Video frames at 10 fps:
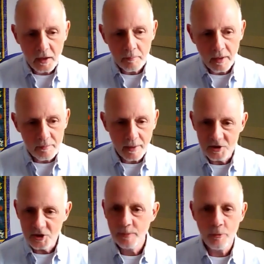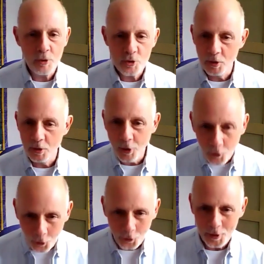on my spiritual
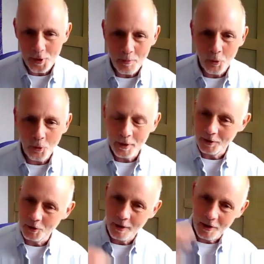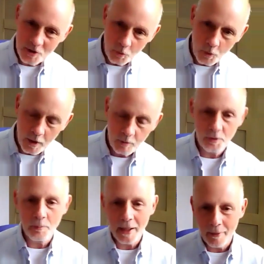log on in the morning to actually work with
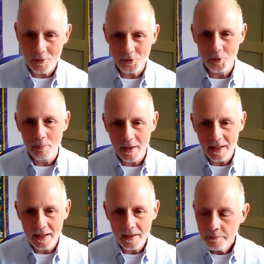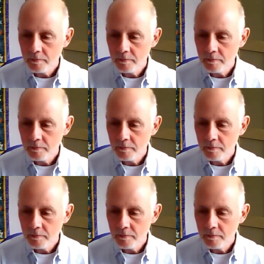the powers that be,